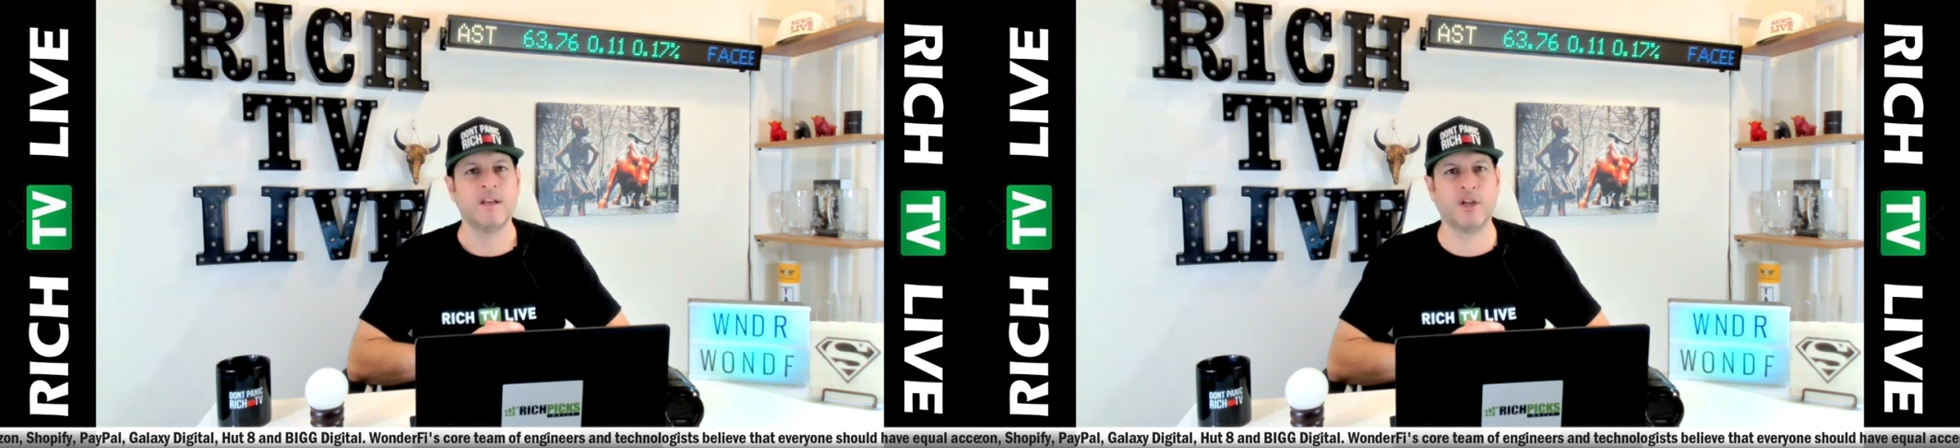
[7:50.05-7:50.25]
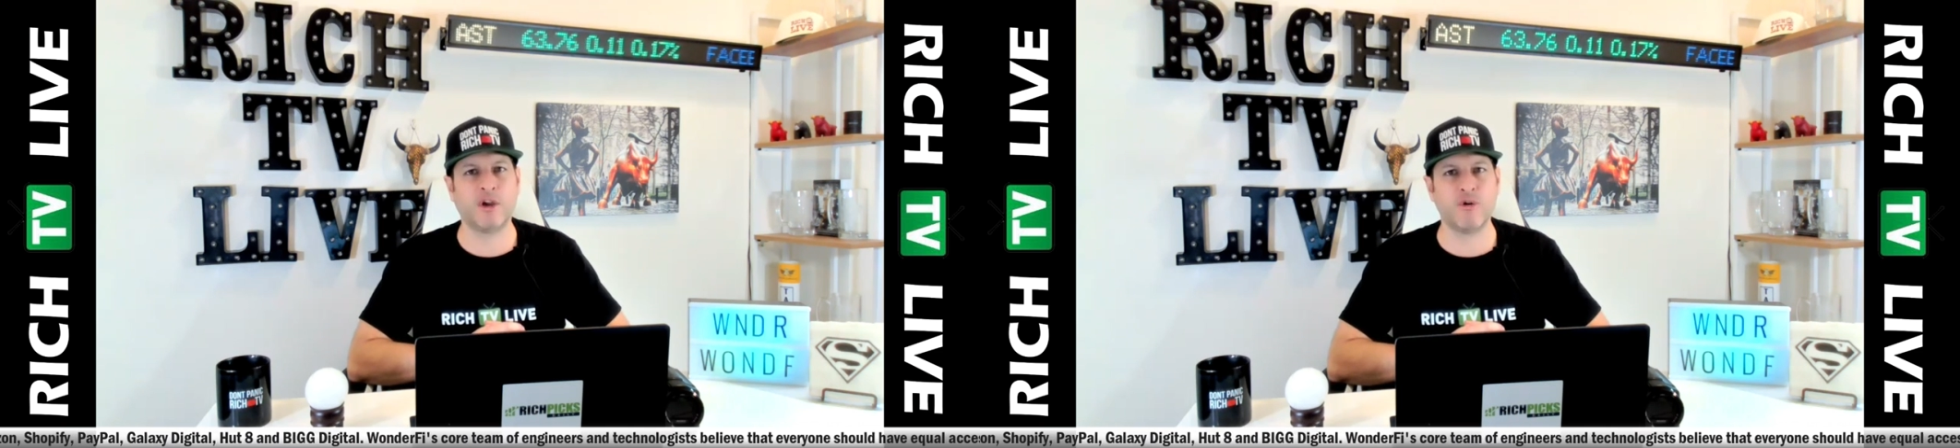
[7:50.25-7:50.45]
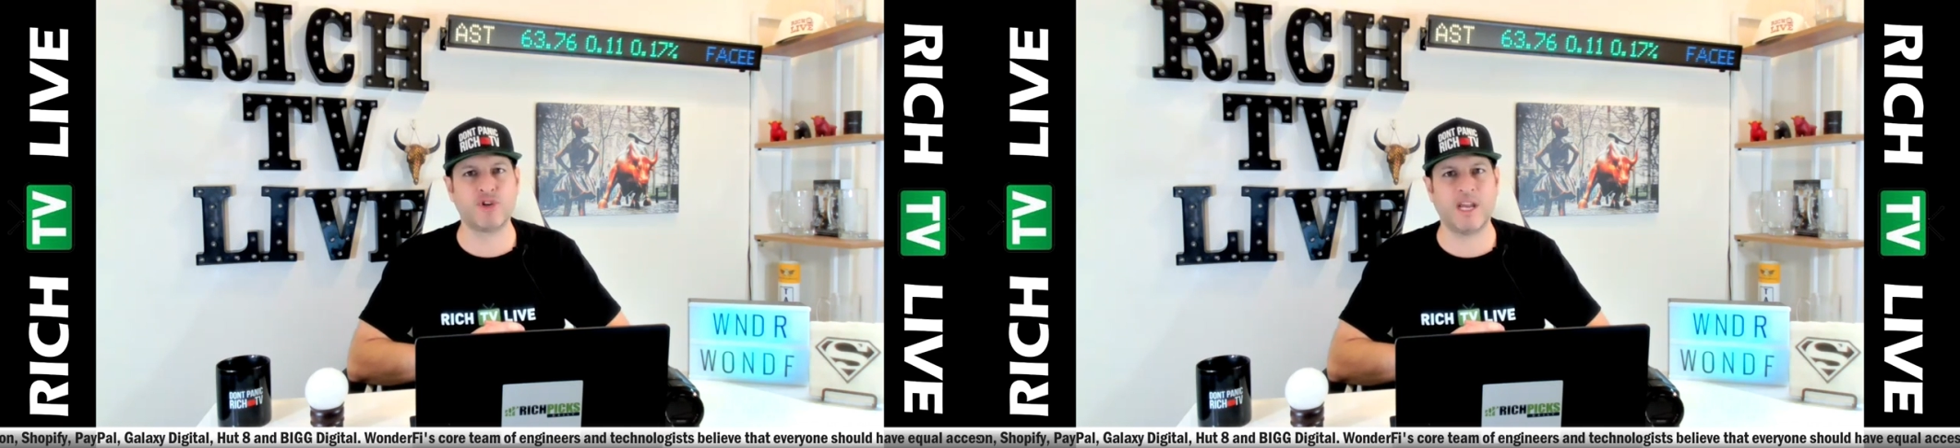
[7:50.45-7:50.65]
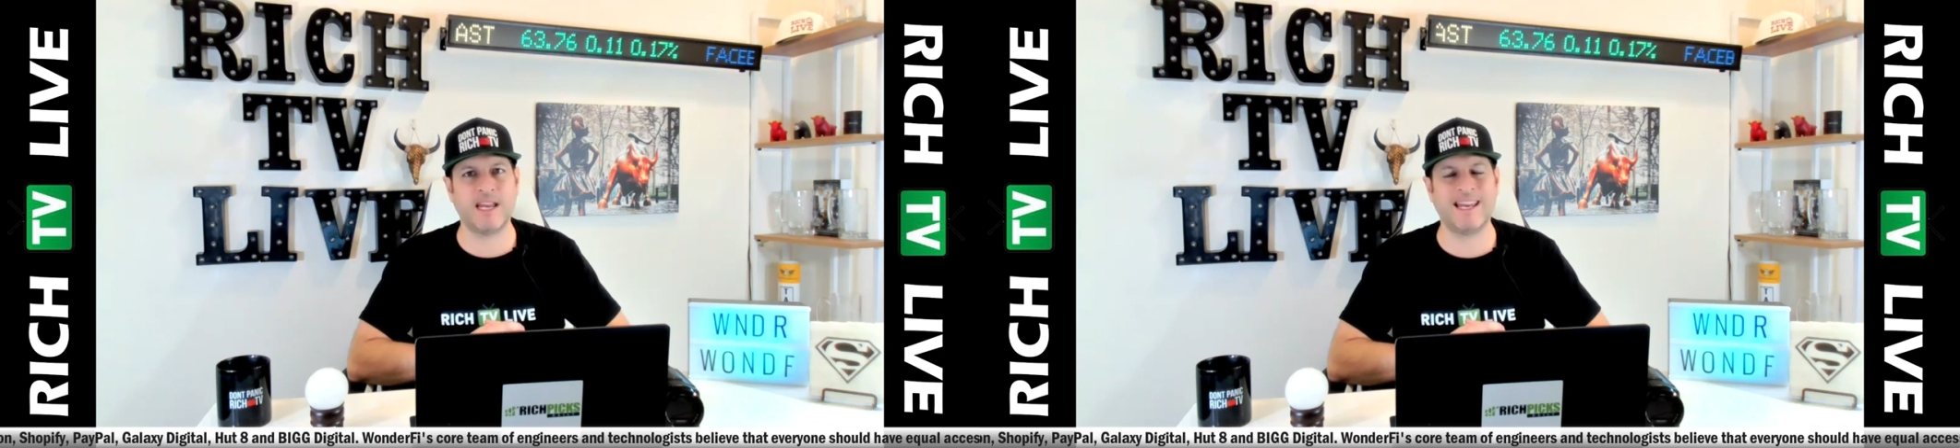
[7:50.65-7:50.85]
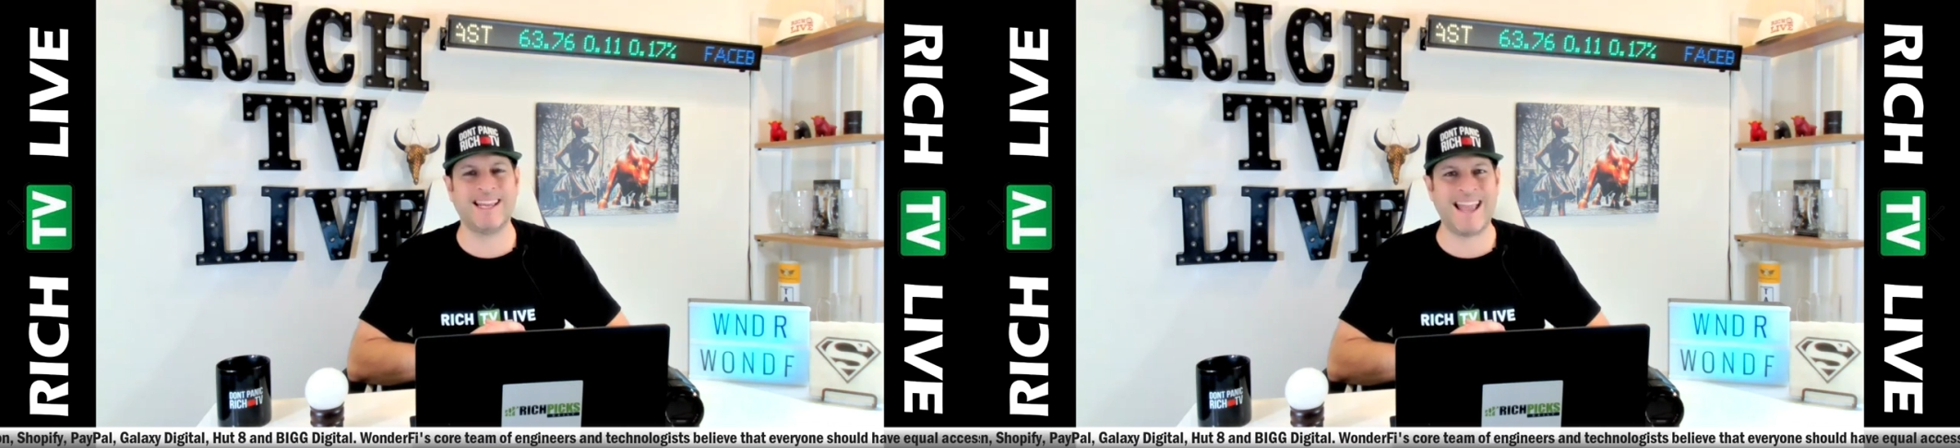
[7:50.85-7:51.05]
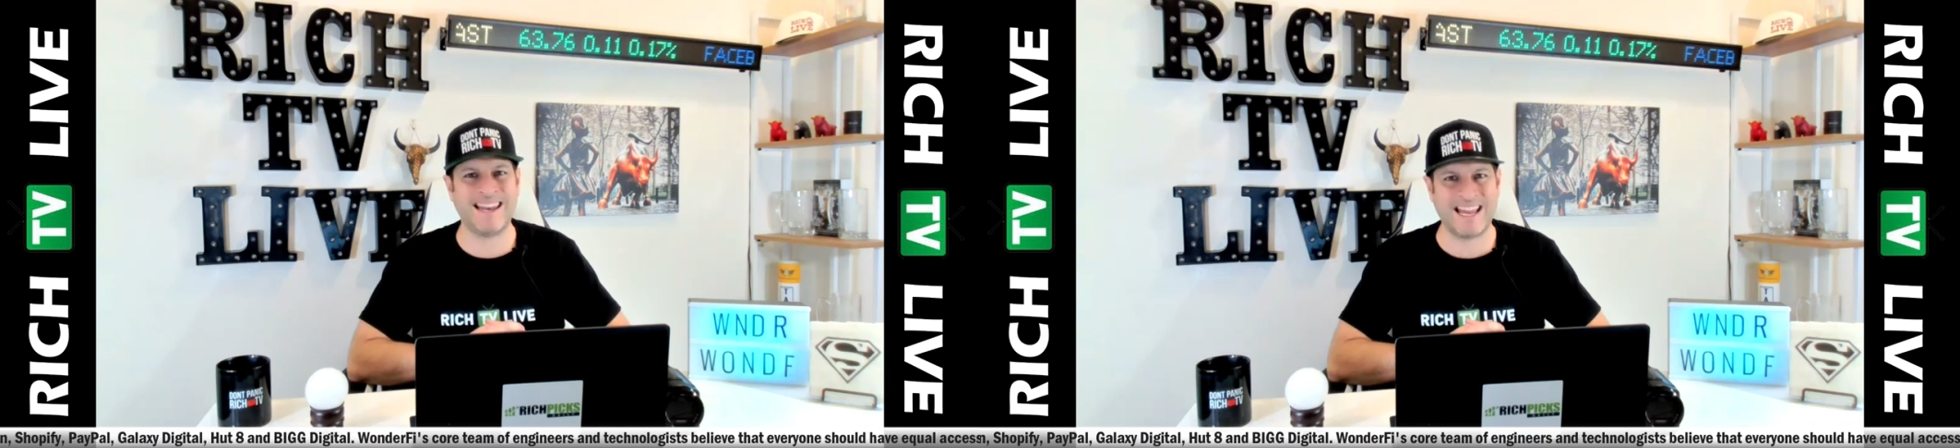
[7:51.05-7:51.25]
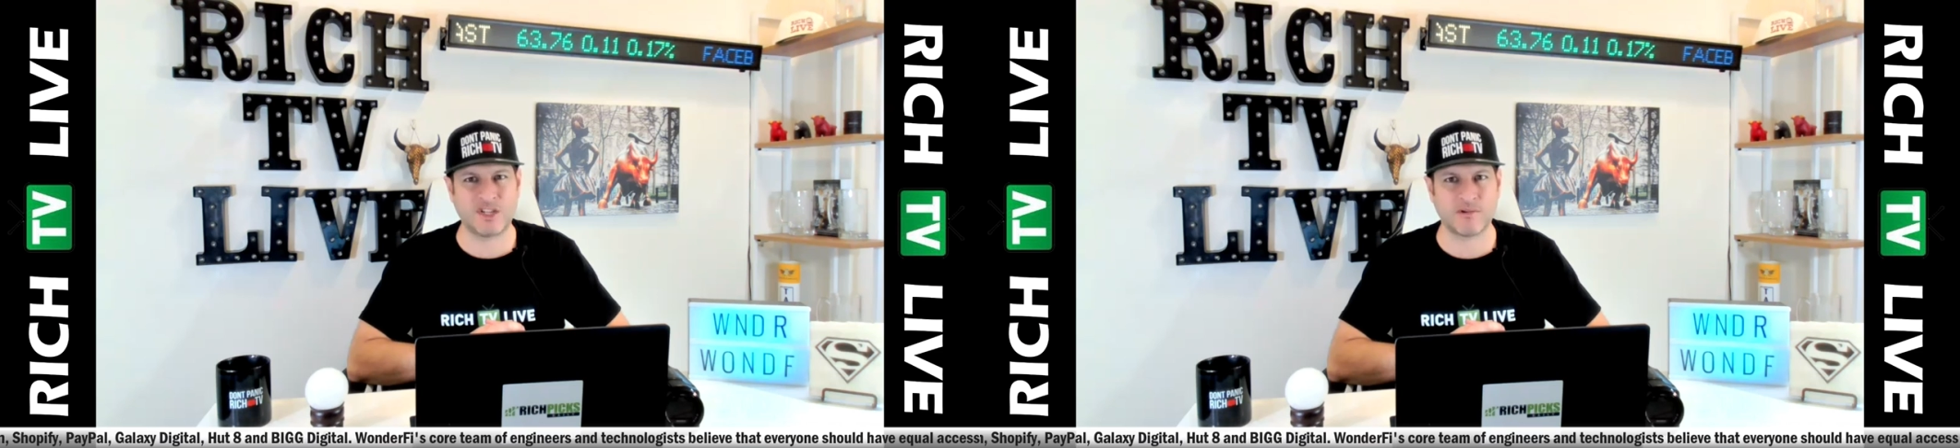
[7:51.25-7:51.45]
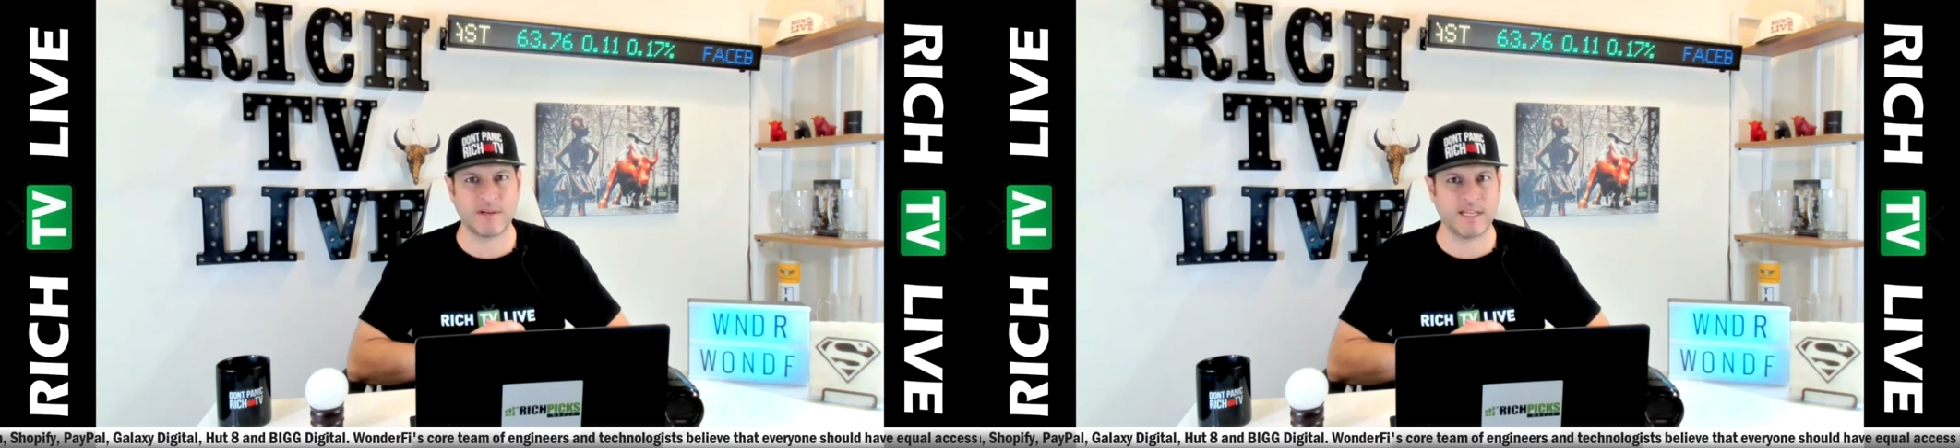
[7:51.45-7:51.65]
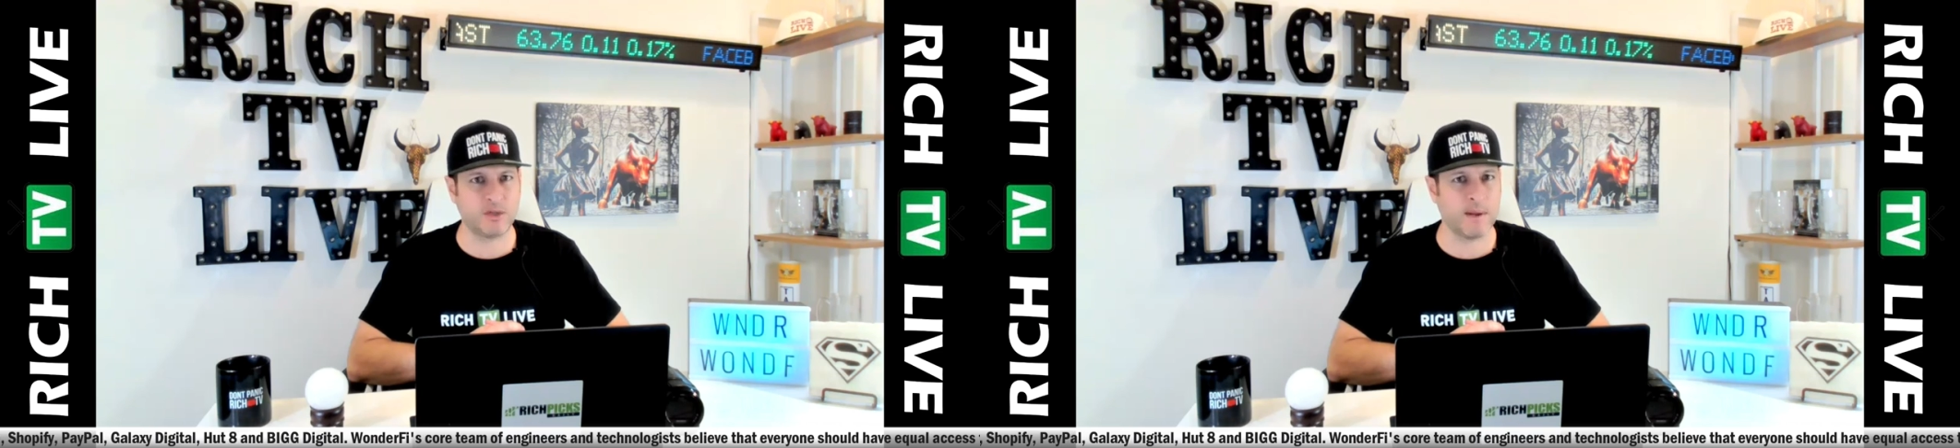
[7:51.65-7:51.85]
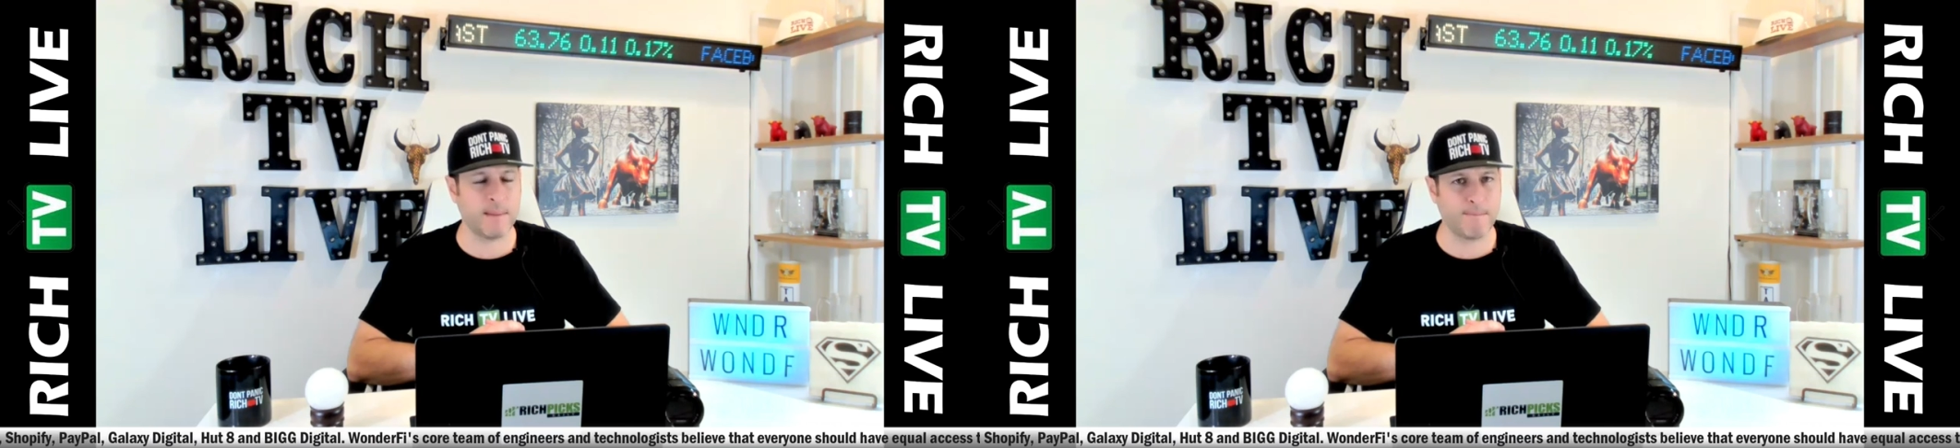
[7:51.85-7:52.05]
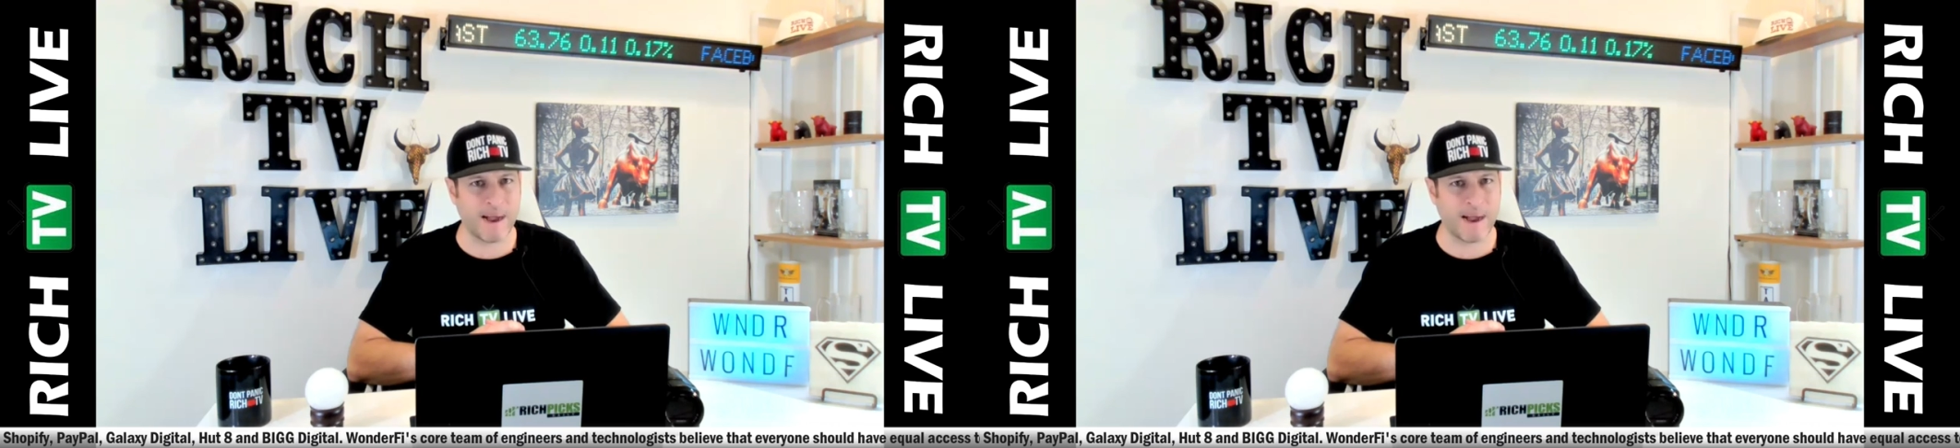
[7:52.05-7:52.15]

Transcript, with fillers: negotiating and entering into a